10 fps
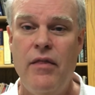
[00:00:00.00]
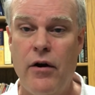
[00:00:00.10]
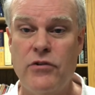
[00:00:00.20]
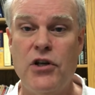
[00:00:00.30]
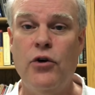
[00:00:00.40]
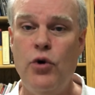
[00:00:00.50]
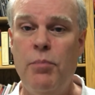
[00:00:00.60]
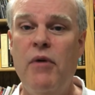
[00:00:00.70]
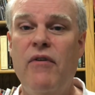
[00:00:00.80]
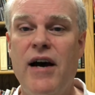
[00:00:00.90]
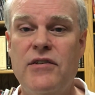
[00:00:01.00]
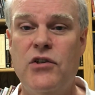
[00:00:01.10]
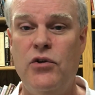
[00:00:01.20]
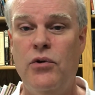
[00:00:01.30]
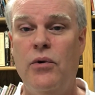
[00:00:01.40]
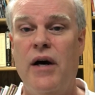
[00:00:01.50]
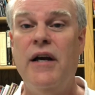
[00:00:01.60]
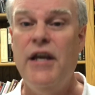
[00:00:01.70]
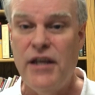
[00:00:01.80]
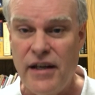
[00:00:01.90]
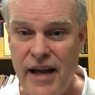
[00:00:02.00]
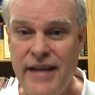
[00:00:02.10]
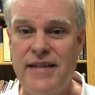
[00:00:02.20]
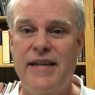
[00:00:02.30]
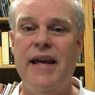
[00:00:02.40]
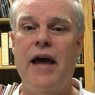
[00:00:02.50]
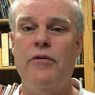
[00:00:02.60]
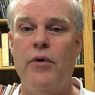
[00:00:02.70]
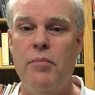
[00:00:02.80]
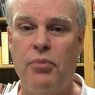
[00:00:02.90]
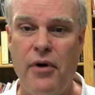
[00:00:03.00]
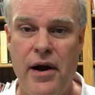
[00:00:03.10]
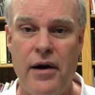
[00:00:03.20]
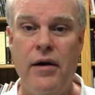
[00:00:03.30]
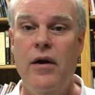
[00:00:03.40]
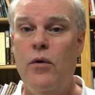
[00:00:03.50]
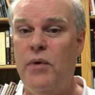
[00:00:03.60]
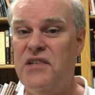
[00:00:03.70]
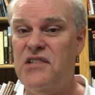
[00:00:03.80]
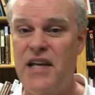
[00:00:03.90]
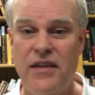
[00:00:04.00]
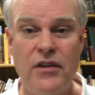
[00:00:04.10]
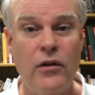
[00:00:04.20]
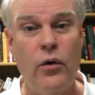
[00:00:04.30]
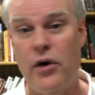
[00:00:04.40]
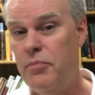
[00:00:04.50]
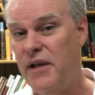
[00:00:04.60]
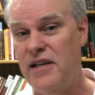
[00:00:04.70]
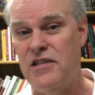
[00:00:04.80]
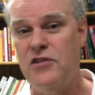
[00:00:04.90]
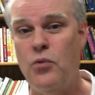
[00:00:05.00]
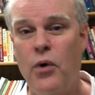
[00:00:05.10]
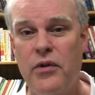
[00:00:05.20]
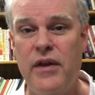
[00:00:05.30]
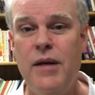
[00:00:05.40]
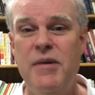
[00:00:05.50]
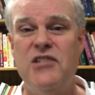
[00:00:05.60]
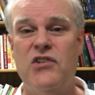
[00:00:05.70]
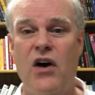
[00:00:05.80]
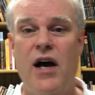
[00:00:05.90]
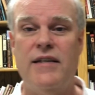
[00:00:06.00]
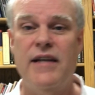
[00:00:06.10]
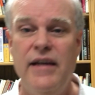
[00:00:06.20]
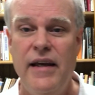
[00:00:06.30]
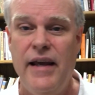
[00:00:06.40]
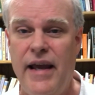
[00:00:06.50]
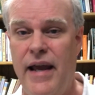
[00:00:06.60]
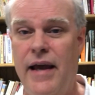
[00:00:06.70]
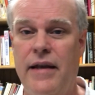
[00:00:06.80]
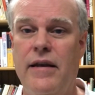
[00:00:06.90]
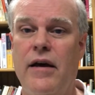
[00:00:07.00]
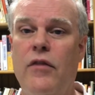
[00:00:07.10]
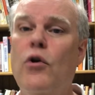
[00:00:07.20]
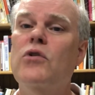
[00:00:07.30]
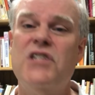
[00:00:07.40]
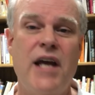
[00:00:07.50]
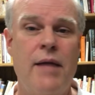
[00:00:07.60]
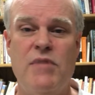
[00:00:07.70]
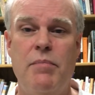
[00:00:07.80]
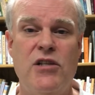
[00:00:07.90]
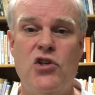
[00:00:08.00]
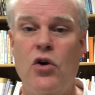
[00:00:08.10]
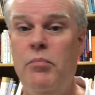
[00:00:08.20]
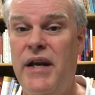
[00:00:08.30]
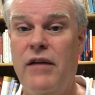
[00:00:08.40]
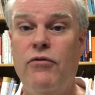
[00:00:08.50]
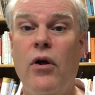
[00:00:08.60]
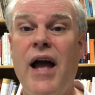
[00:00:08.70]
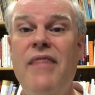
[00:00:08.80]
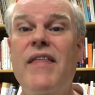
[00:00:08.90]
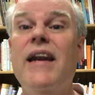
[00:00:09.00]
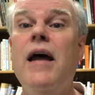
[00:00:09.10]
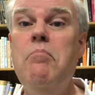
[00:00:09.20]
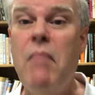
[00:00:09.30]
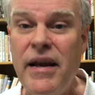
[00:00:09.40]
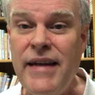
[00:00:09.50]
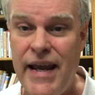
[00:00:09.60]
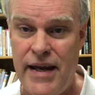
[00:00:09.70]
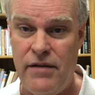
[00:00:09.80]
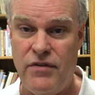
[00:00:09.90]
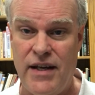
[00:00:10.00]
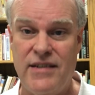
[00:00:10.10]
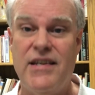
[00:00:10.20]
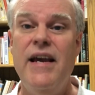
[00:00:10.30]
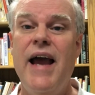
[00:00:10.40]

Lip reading: there's a group of us who unite together in prayer. We seek the Lord because He's worthy to be sought. And those times have been so meaningful. And then on Monday evenings